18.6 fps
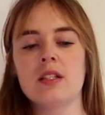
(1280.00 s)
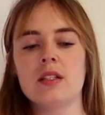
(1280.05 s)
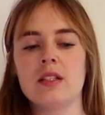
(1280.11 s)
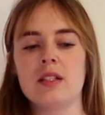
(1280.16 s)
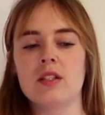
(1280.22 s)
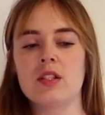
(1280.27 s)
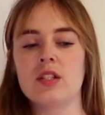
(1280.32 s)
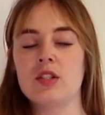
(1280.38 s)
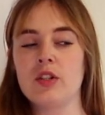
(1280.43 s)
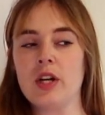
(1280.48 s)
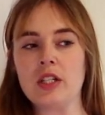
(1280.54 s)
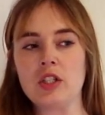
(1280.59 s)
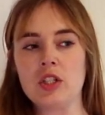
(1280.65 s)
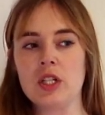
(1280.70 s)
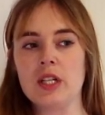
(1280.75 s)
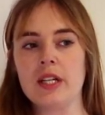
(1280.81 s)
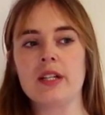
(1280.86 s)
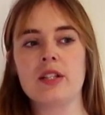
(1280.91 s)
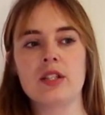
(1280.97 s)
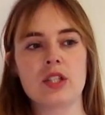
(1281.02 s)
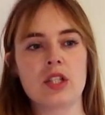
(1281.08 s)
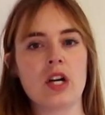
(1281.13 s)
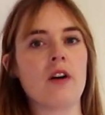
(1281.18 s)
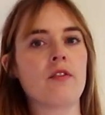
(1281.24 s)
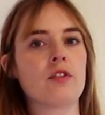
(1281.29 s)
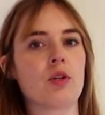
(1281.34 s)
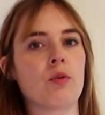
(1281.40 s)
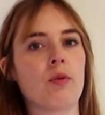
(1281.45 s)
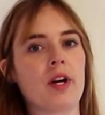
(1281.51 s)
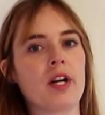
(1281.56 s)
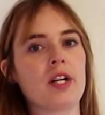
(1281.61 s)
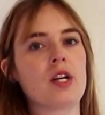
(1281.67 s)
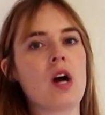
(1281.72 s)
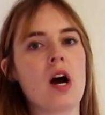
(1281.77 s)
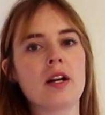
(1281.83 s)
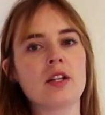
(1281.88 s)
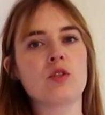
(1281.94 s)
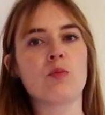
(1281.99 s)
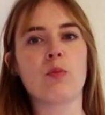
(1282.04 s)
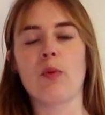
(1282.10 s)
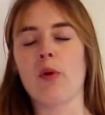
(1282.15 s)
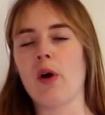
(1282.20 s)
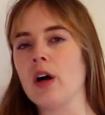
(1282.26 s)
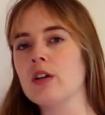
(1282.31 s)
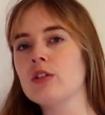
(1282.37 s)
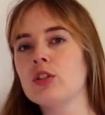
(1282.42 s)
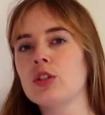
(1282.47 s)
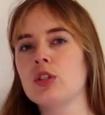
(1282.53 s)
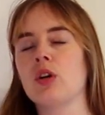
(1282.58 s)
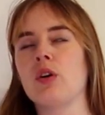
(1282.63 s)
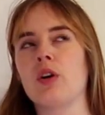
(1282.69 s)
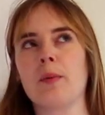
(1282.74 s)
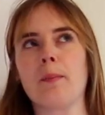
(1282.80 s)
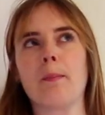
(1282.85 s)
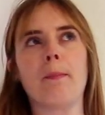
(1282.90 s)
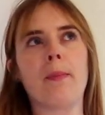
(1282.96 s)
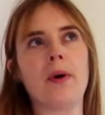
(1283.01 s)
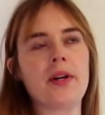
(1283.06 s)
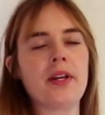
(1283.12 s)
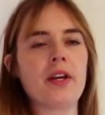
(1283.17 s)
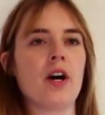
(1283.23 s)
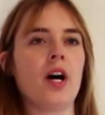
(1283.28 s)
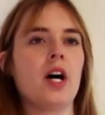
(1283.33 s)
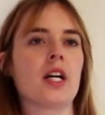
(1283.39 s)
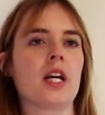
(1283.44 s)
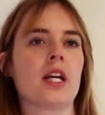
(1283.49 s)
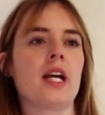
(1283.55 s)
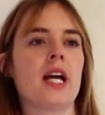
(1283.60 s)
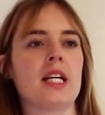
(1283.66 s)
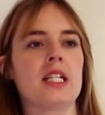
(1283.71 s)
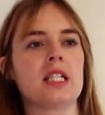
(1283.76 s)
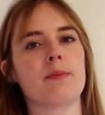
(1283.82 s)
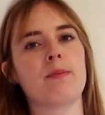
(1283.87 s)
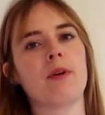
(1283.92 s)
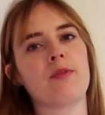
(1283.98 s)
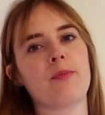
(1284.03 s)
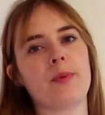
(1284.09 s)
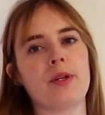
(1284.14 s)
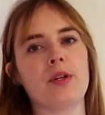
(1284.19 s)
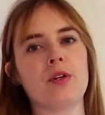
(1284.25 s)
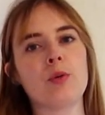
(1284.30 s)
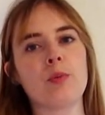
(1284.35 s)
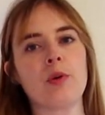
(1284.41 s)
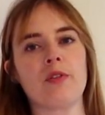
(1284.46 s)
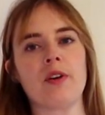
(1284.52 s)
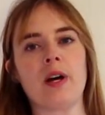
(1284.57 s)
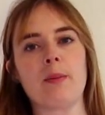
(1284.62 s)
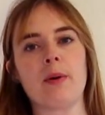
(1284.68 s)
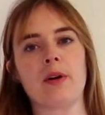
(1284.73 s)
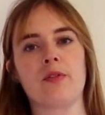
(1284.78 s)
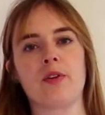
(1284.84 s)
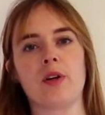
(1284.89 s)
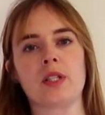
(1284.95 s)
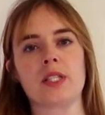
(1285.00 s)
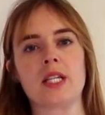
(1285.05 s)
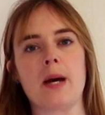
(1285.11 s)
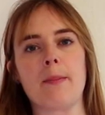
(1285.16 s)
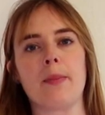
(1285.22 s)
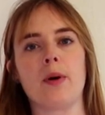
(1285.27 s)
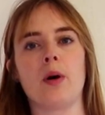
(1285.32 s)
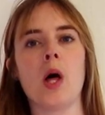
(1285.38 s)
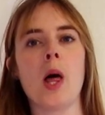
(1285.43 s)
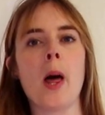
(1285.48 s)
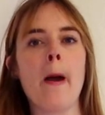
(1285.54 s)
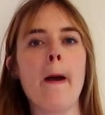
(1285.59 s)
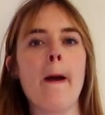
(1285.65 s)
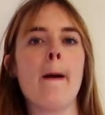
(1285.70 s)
It's stretchy, soft to wear, not as brushed or body hugging as Buff Body Nuber fabric, for example,